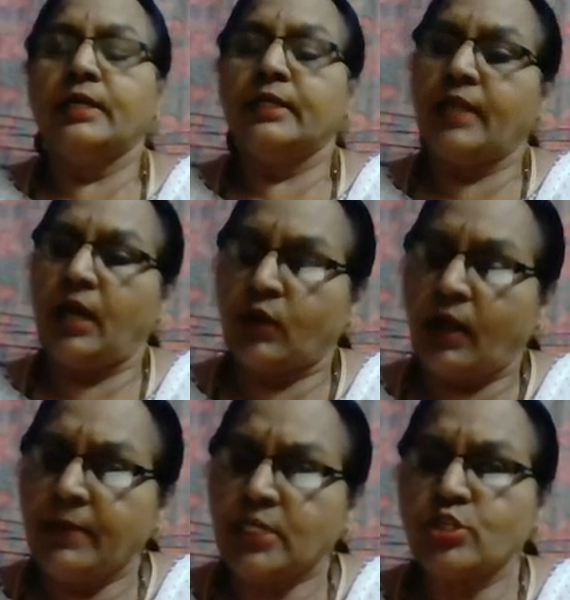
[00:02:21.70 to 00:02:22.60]
Now,
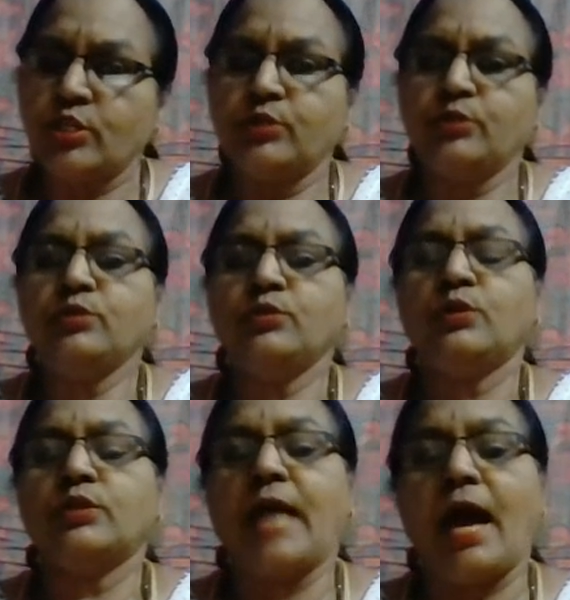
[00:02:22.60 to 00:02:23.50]
coming to
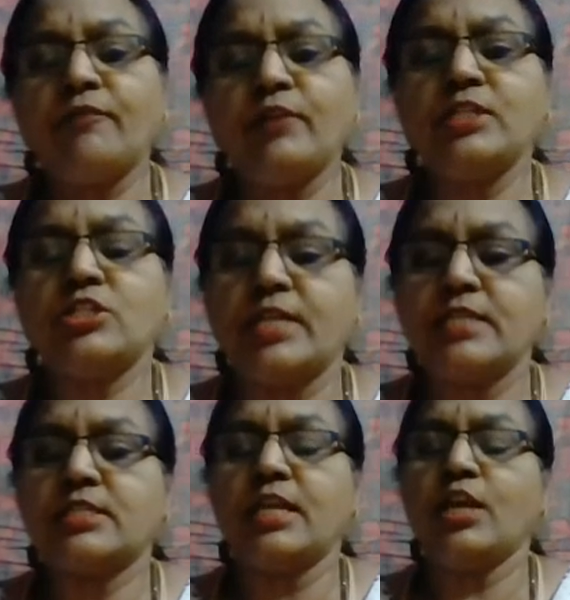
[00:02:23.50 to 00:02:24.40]
the average
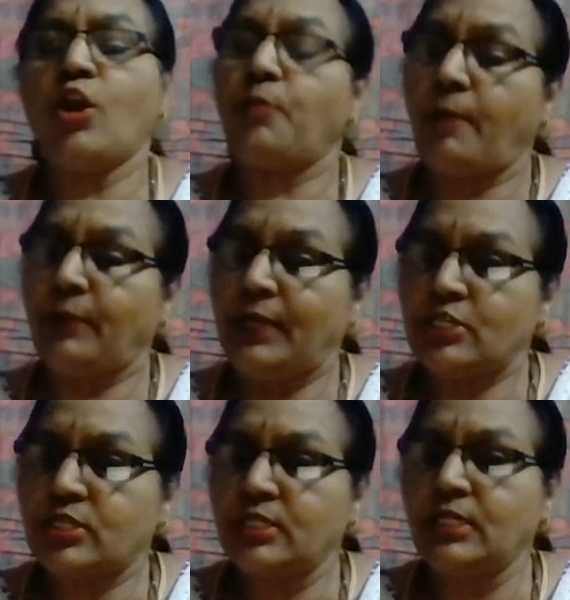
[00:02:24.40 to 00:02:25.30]
density of
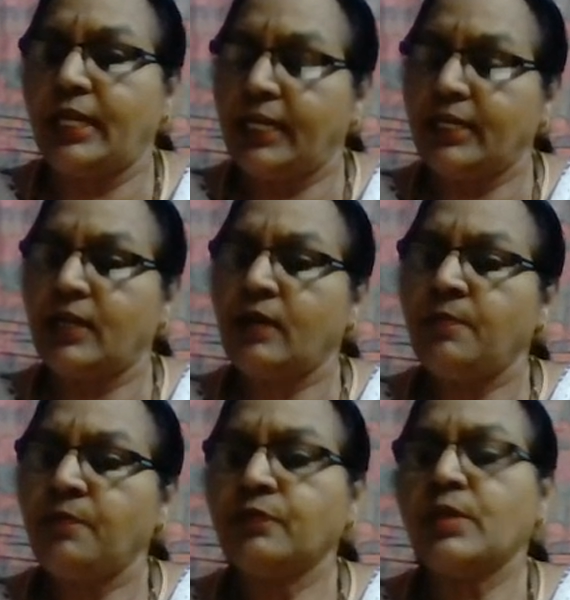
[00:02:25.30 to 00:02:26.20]
population in India,
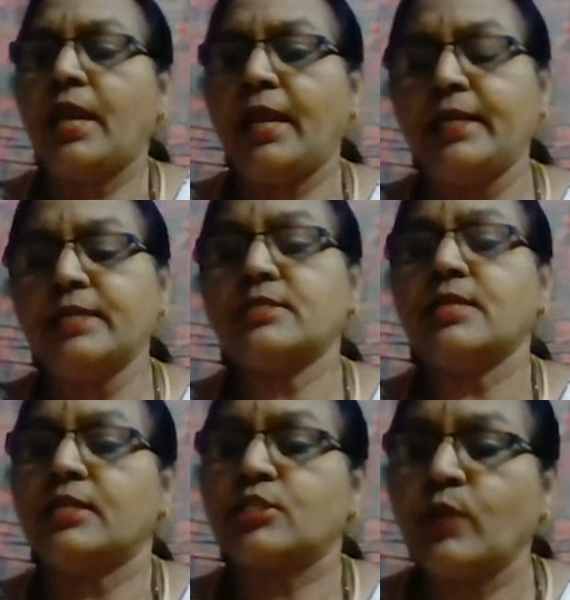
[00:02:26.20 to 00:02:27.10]
it is
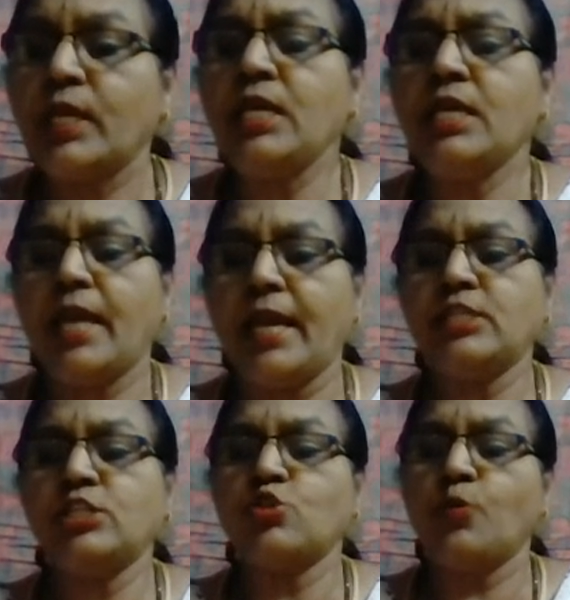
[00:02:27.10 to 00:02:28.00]

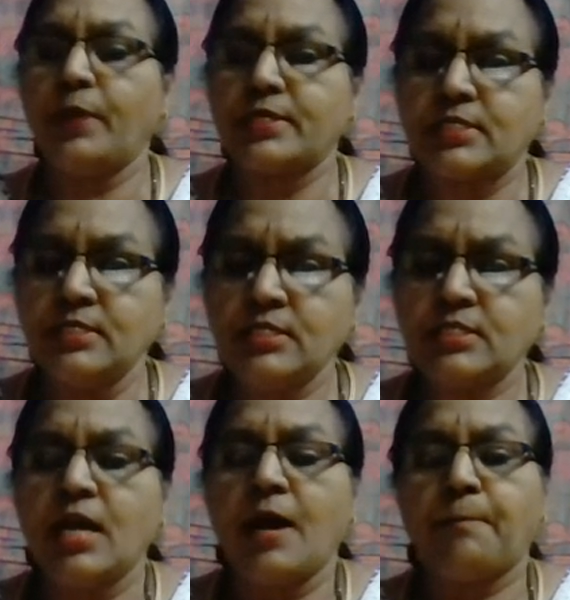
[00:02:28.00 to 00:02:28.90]
382 persons
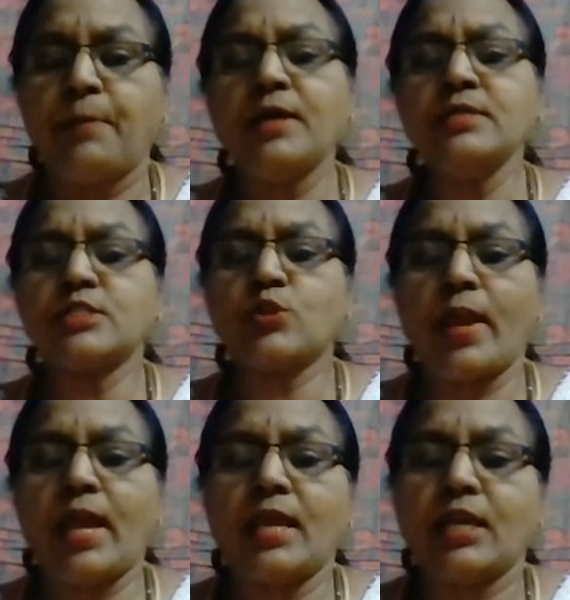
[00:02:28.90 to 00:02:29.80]
per
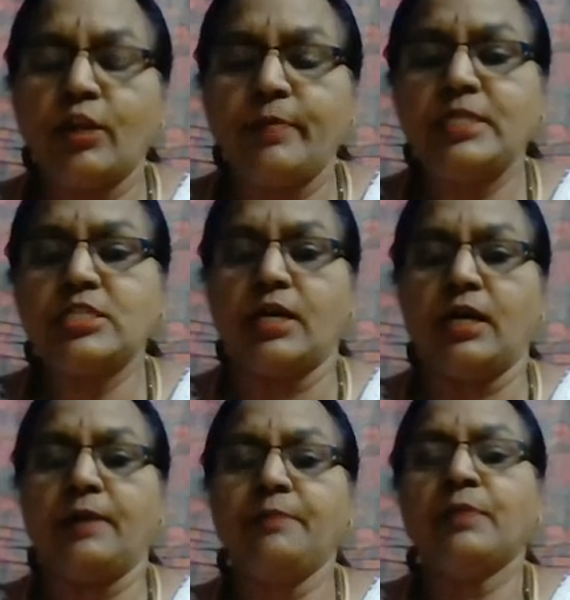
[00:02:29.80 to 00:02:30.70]
square
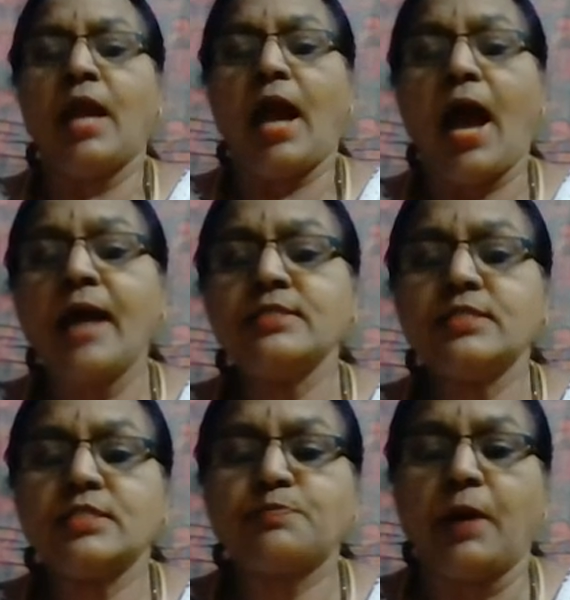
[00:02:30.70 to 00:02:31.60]
kilometer
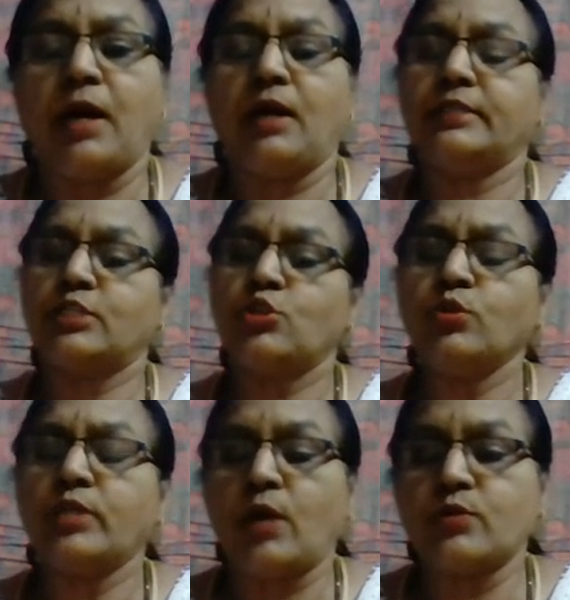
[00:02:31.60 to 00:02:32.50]
as per the
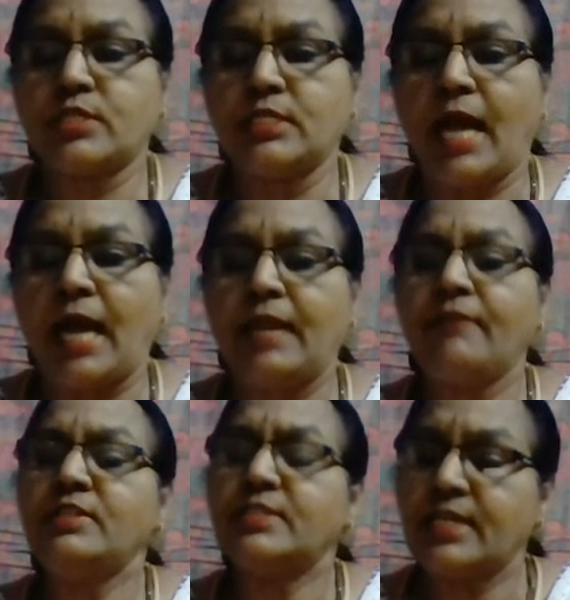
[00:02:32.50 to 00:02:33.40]

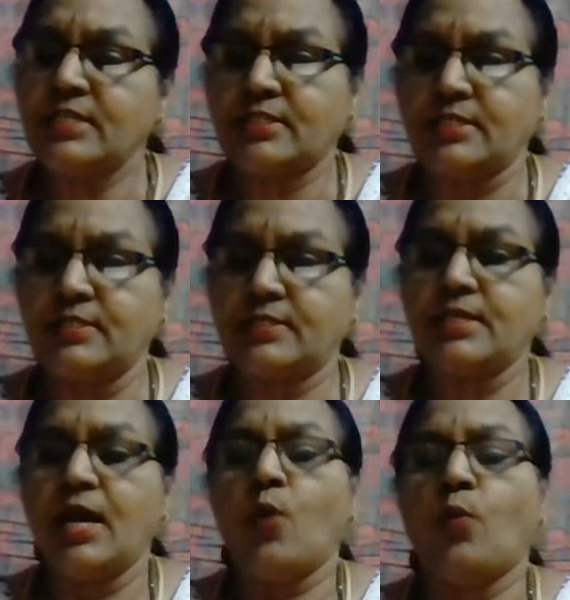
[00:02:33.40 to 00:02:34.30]
2011 census,
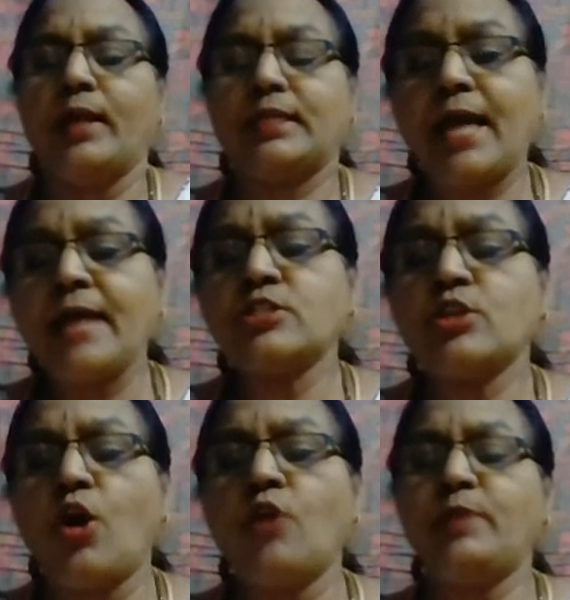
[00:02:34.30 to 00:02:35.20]
while that
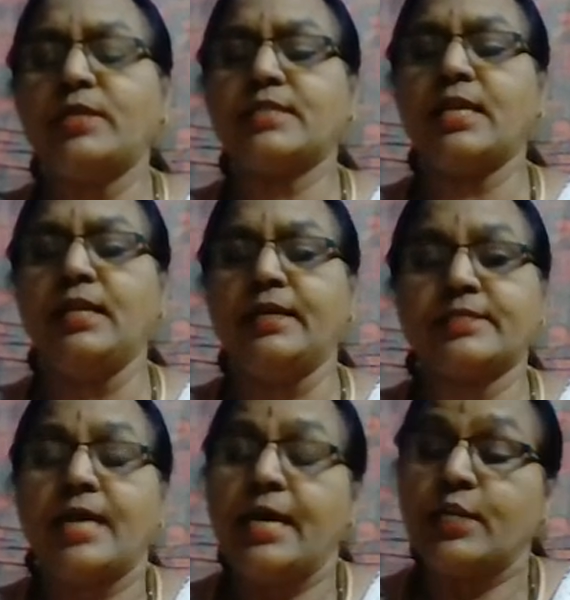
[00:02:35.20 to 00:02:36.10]
of Brazil
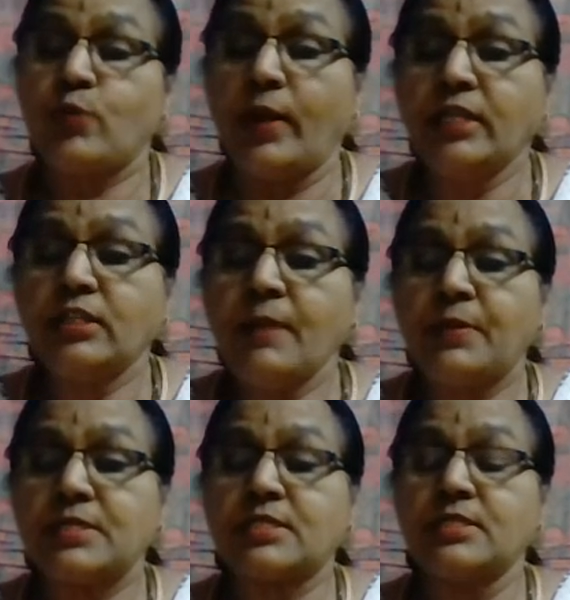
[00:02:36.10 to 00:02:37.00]
is 23
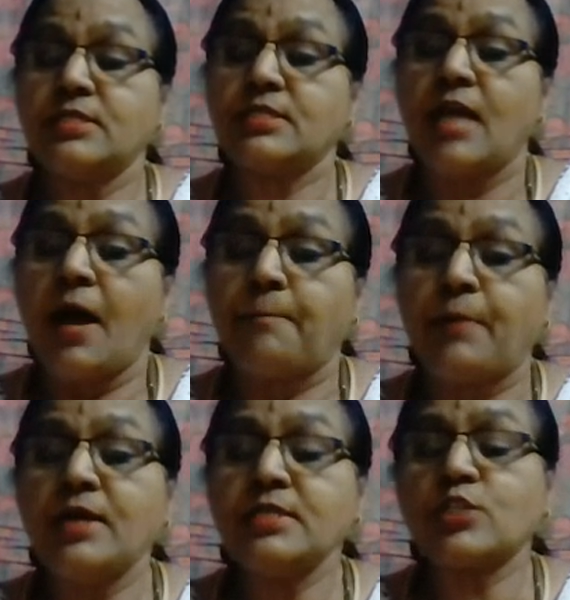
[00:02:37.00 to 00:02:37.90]
persons
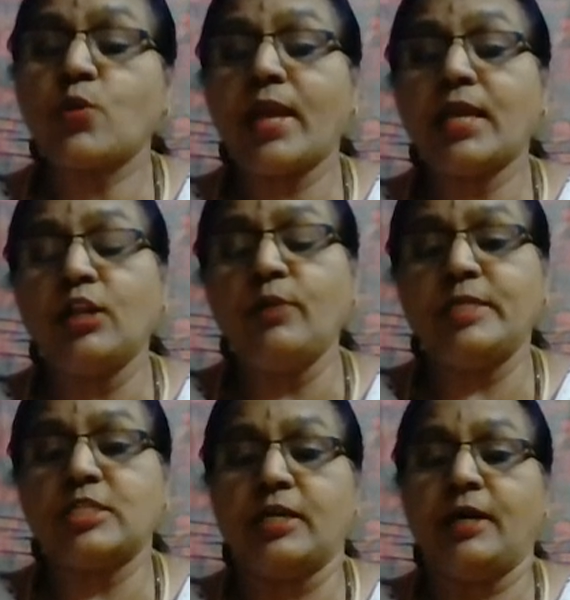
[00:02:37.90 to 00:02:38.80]
per square
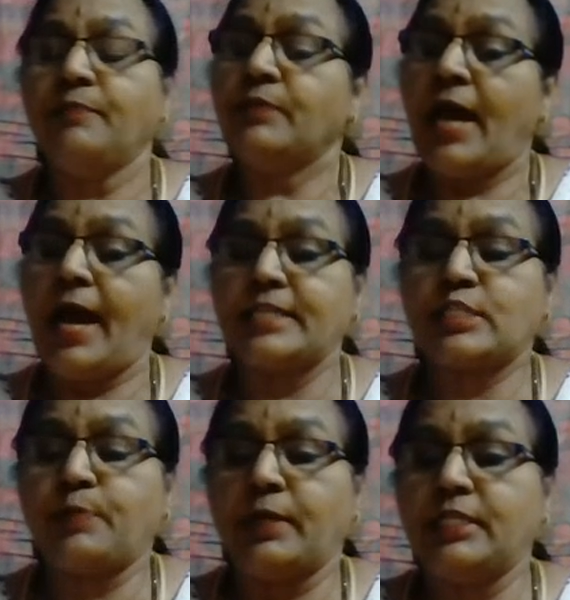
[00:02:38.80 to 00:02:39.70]
kilometer as
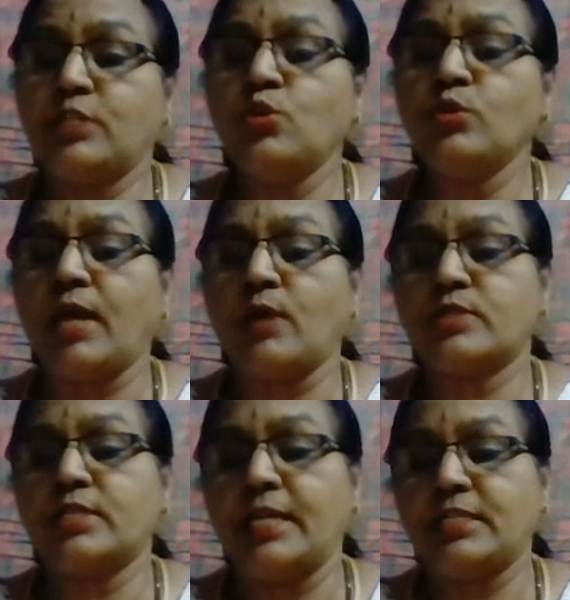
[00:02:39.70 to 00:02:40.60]
per the
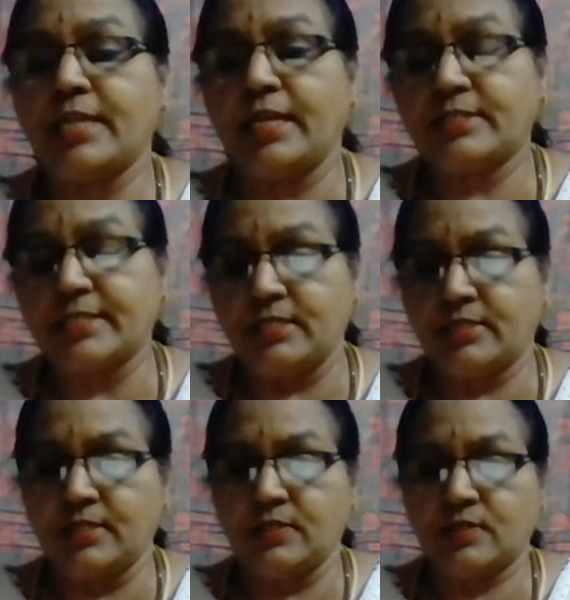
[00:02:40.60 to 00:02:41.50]
2010
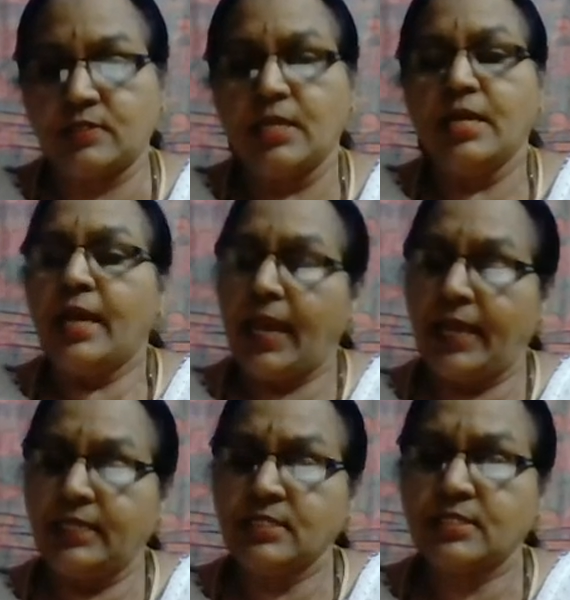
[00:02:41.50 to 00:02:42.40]
census.
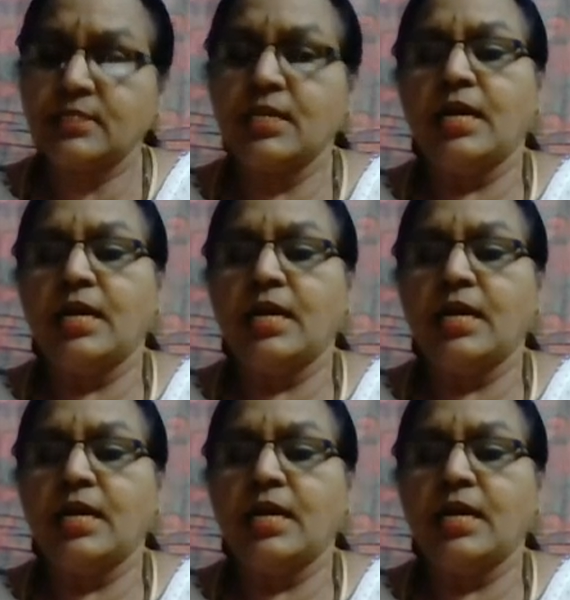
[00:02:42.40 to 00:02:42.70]
Hence,